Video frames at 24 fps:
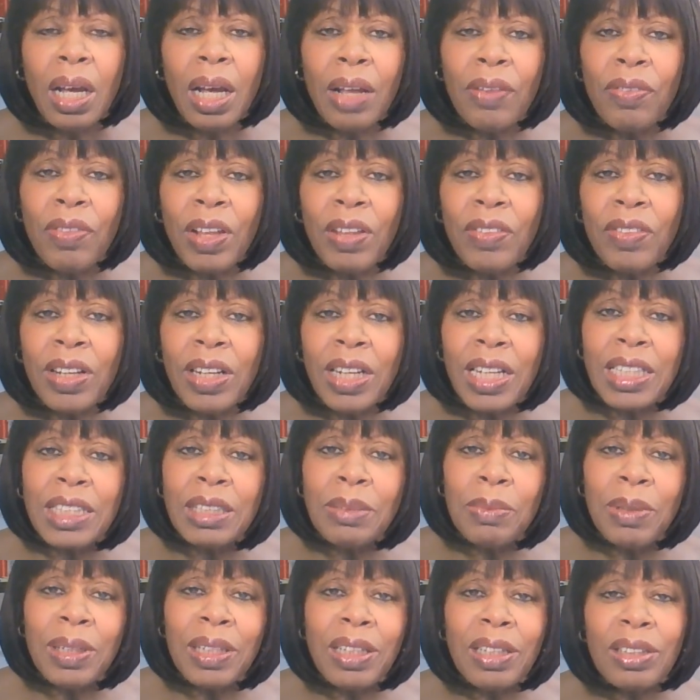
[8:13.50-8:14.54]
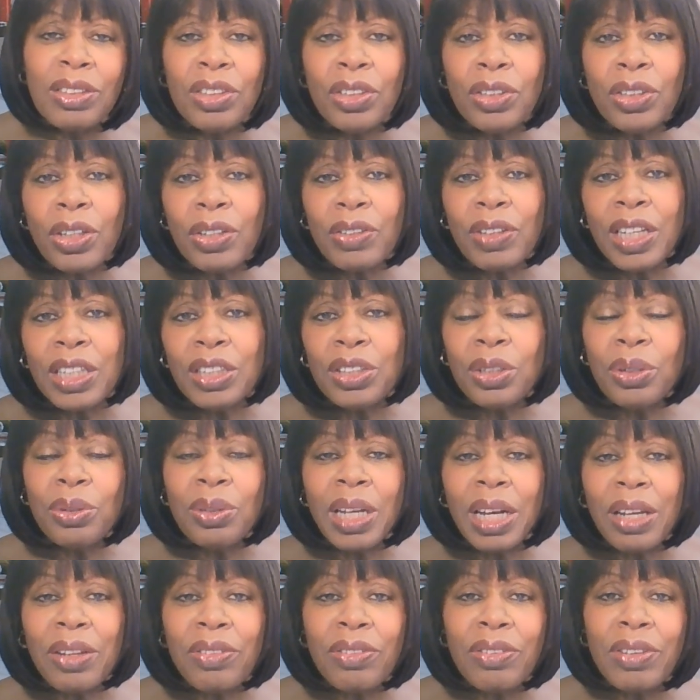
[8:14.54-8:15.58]
And then the next minute, you know, they do
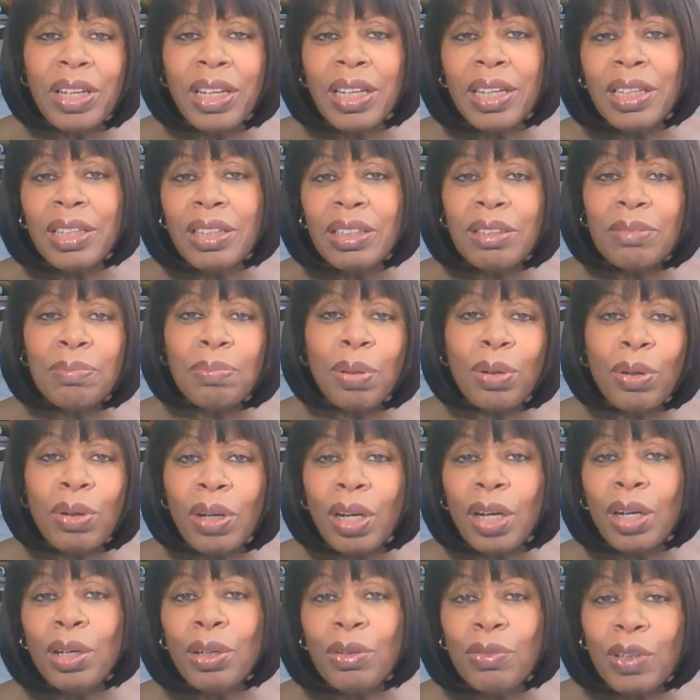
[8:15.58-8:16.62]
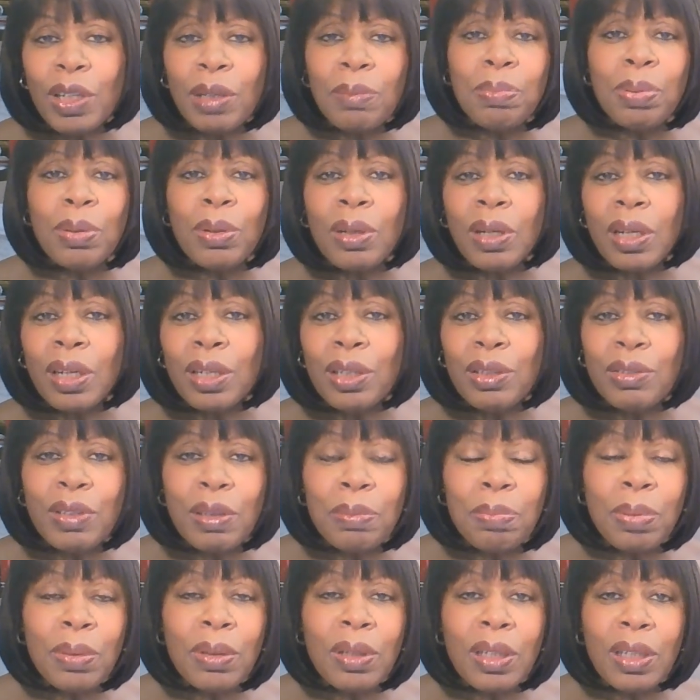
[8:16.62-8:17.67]
that thing, pull over, pull
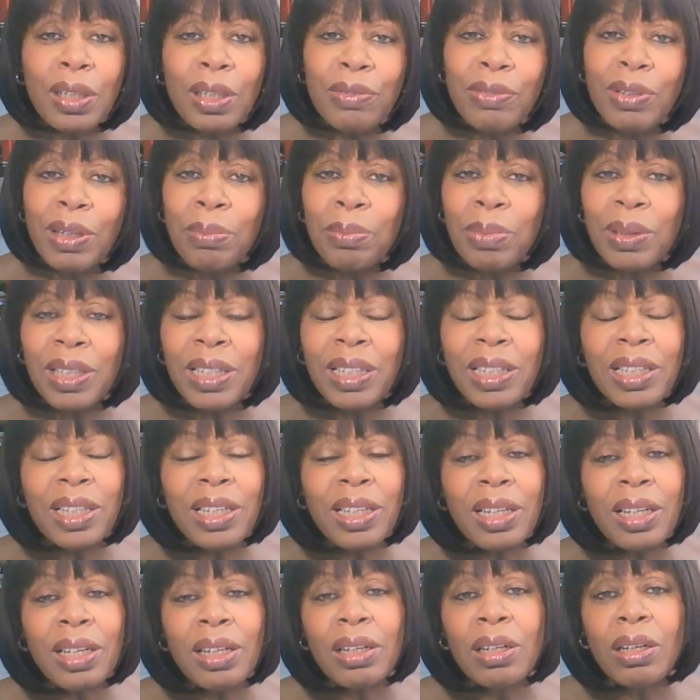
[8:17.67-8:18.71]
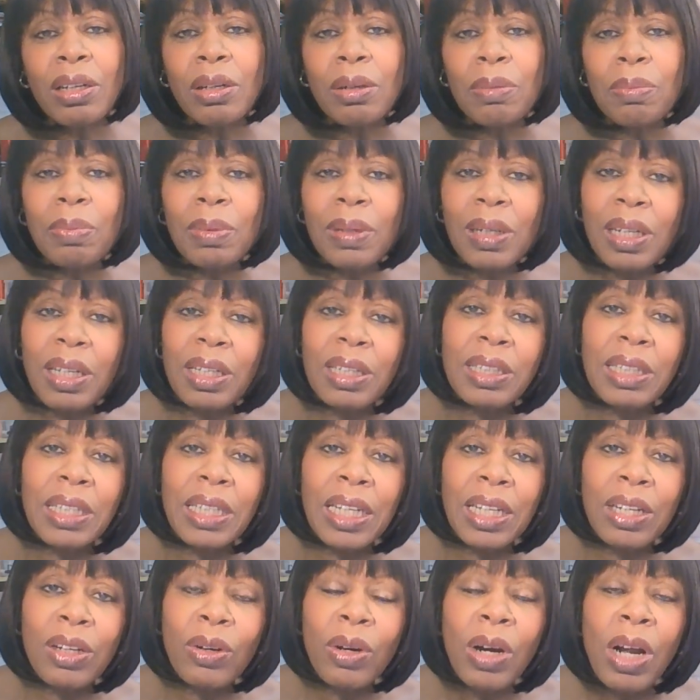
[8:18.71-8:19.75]
over, pull over. I'm thinking, oh, bloody
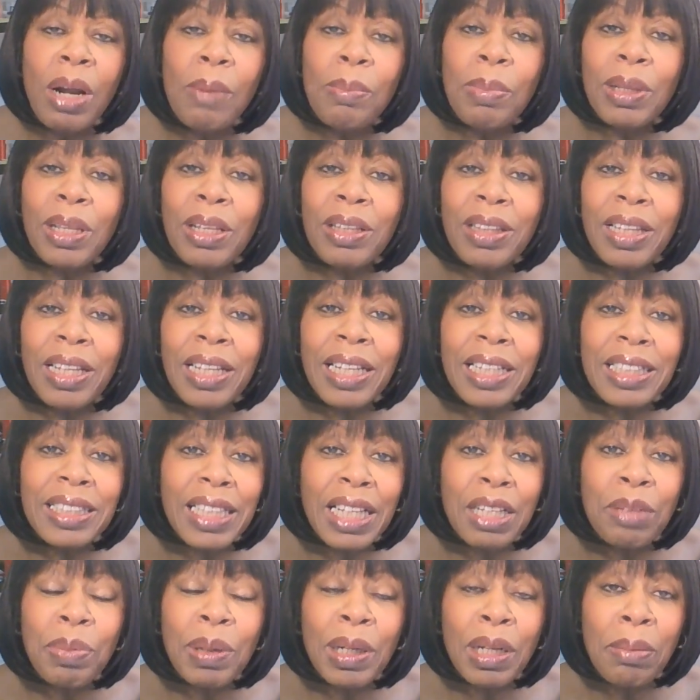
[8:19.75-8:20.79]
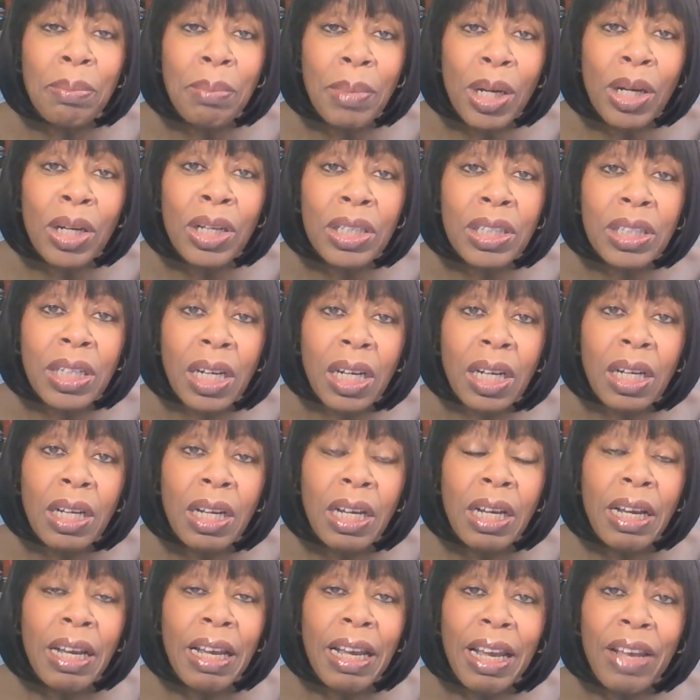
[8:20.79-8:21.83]
hell. But the thing is, there'd been a murder
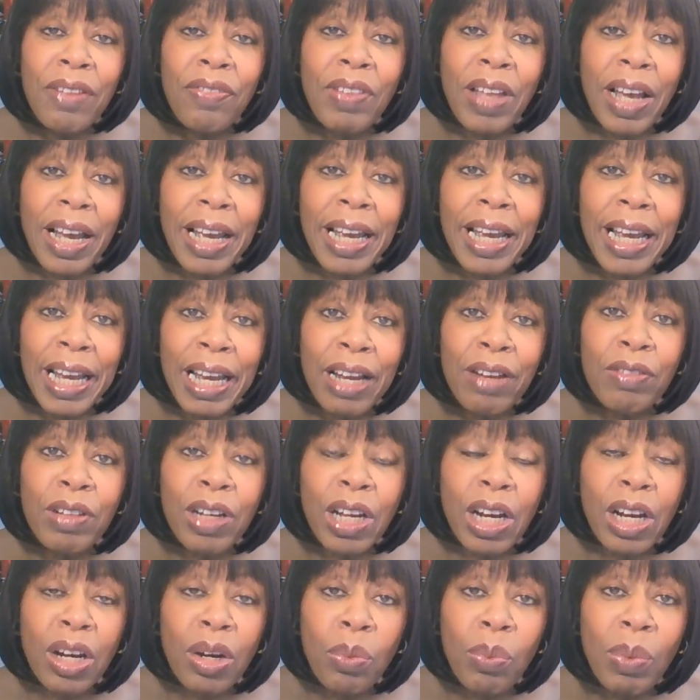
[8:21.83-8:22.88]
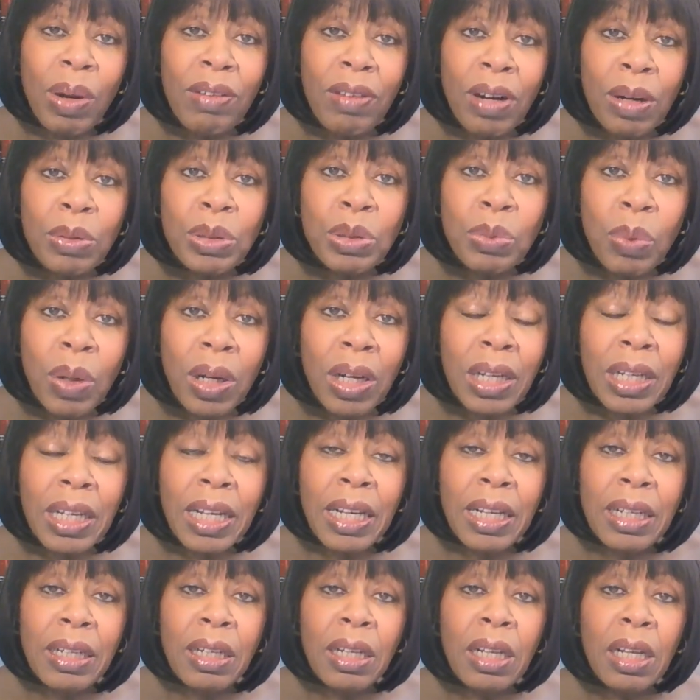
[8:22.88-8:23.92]
in that area where I was
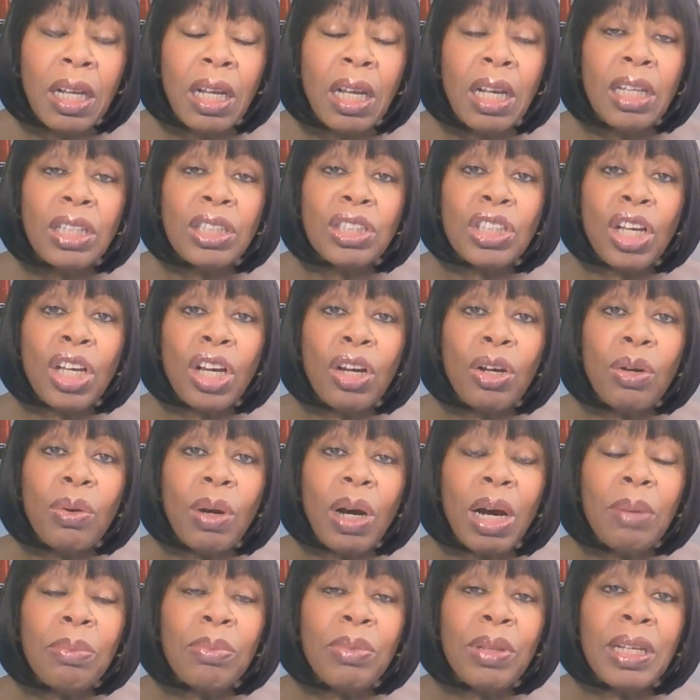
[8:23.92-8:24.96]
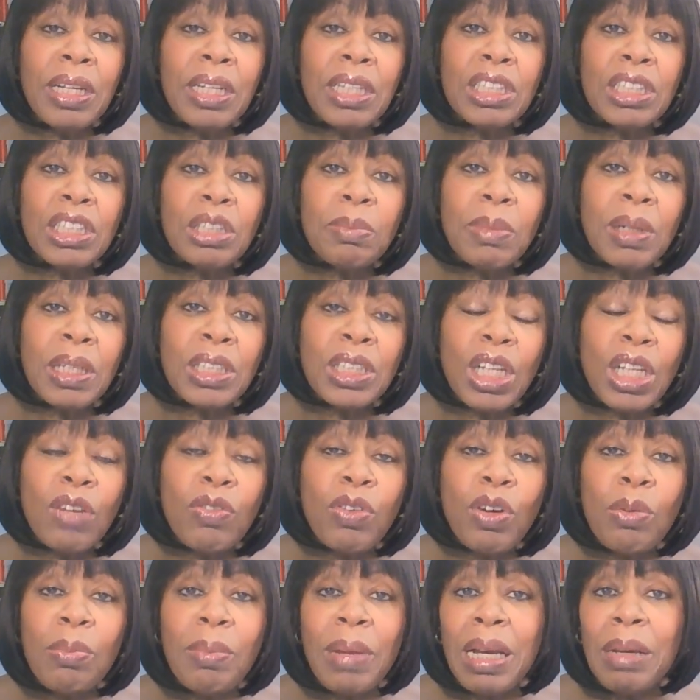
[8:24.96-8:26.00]
working. So I'm thinking to myself,
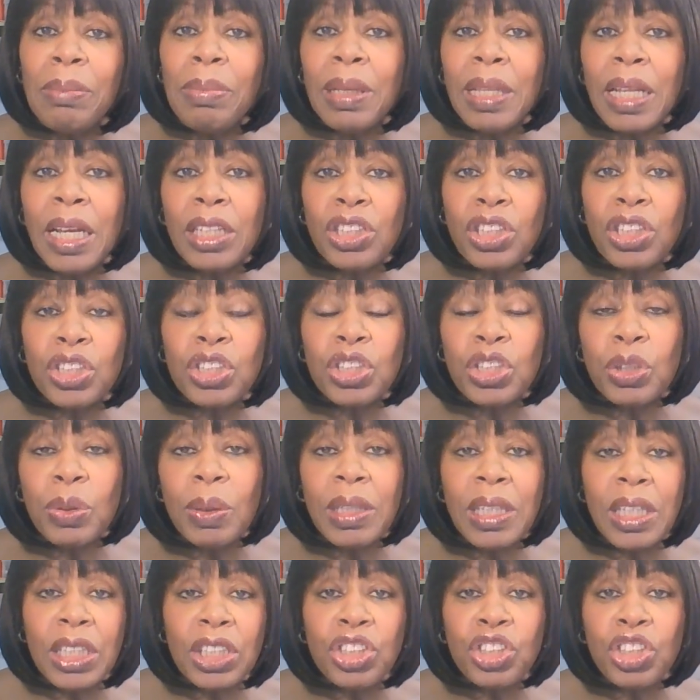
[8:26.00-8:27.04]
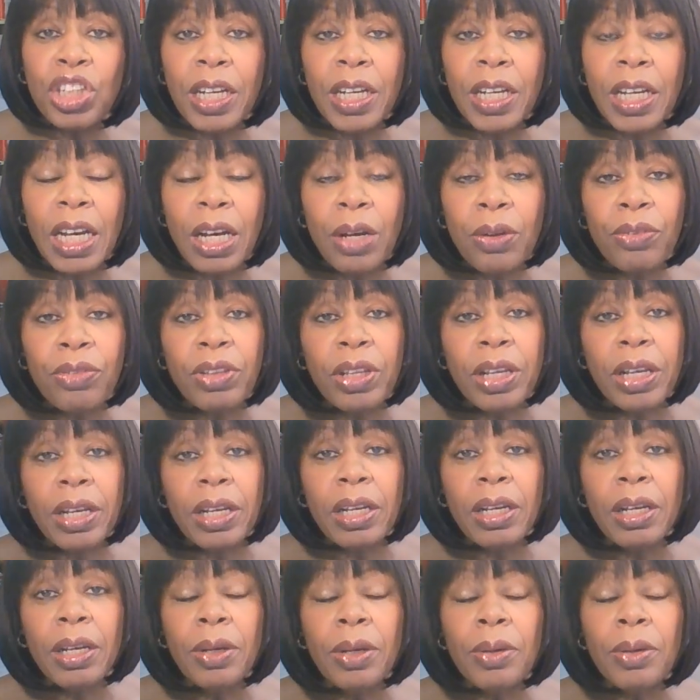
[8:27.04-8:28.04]
well, maybe they're just doing this checkout thing.